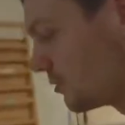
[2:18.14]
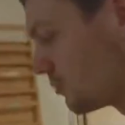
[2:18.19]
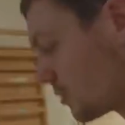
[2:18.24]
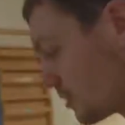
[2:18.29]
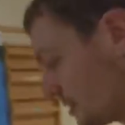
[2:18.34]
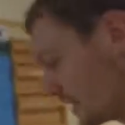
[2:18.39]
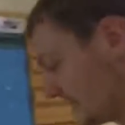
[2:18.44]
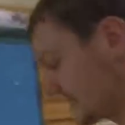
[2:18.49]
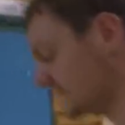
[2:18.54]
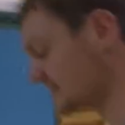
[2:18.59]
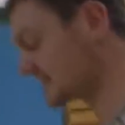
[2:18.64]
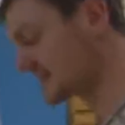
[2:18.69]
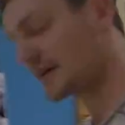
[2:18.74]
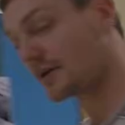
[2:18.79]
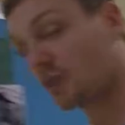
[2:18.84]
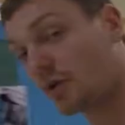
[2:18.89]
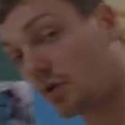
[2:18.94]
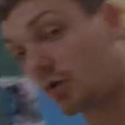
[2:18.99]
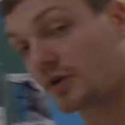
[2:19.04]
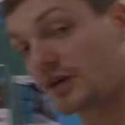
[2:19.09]
know where he is?
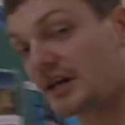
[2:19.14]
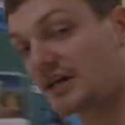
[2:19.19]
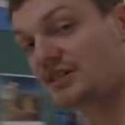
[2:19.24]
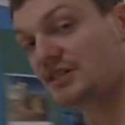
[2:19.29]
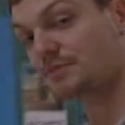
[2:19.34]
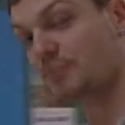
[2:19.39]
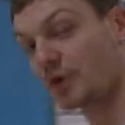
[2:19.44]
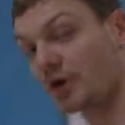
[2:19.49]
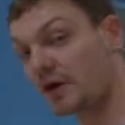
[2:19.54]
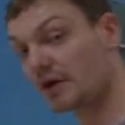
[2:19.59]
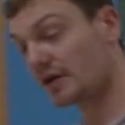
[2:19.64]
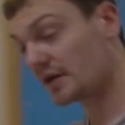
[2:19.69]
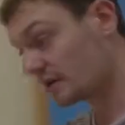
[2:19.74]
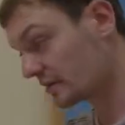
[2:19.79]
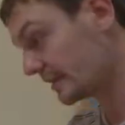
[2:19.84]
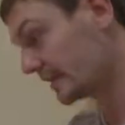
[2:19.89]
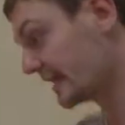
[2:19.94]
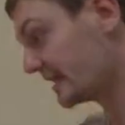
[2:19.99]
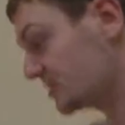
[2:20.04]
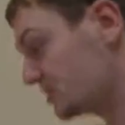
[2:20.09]
That OK spot
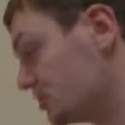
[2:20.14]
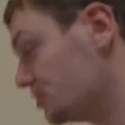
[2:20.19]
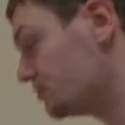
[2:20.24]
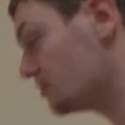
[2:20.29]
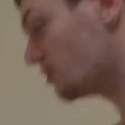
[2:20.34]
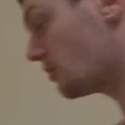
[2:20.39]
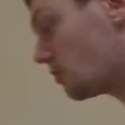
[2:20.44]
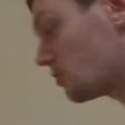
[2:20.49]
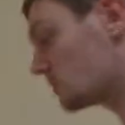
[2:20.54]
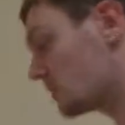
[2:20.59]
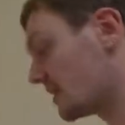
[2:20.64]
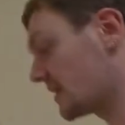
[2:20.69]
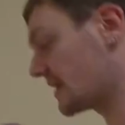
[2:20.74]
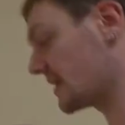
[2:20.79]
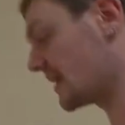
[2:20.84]
lets you know where I